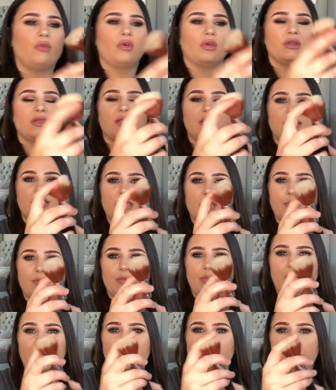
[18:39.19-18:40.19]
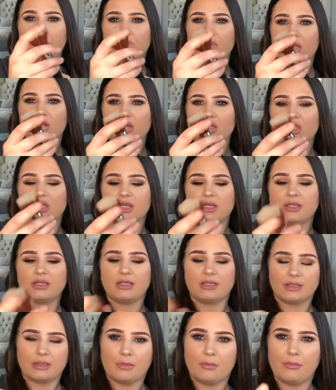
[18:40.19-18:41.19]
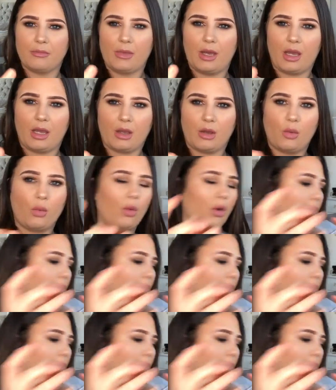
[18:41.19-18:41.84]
got stippling brushes. I think it's a MAC